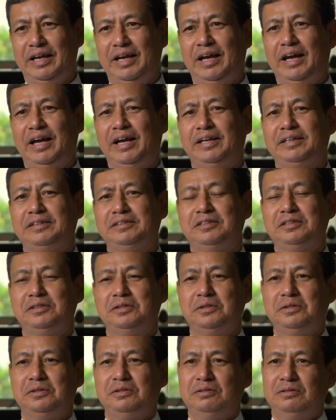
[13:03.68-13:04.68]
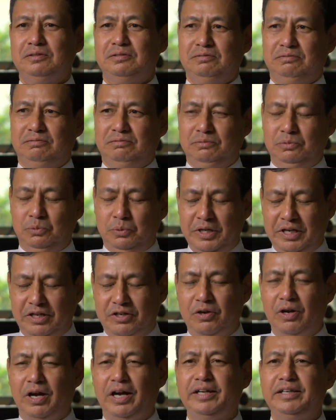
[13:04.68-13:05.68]
And we are
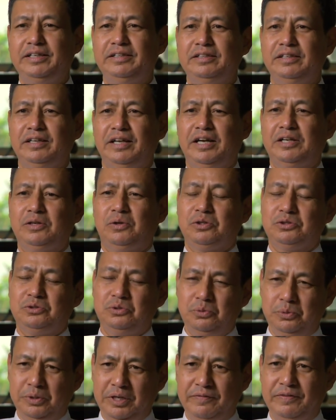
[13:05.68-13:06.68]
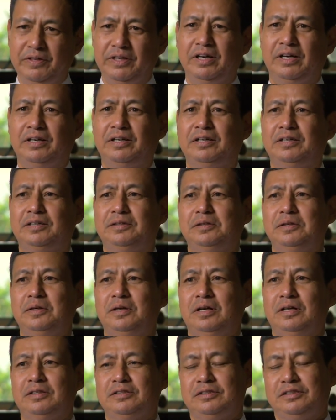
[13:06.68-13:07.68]
trying and also we have the, uh,
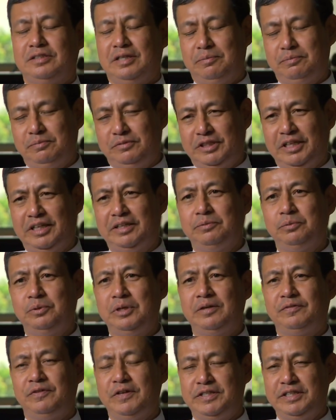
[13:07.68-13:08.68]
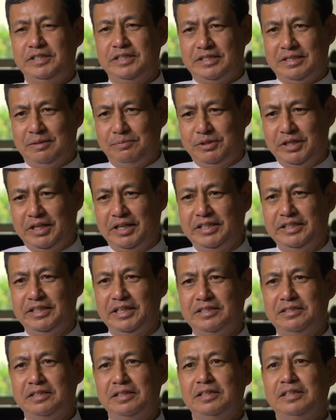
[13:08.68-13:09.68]
some we are facing some
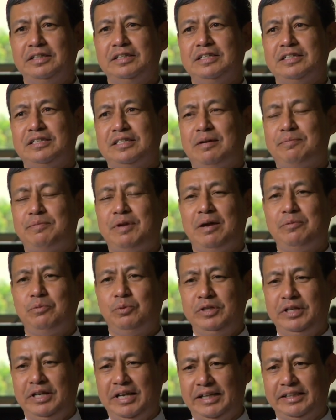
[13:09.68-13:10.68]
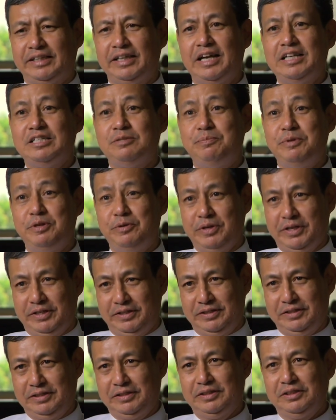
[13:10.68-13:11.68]
challenges. Sometimes we lack the
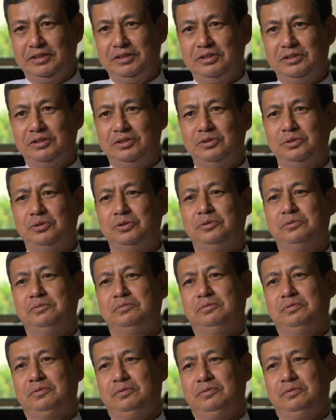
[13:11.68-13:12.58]
experience. So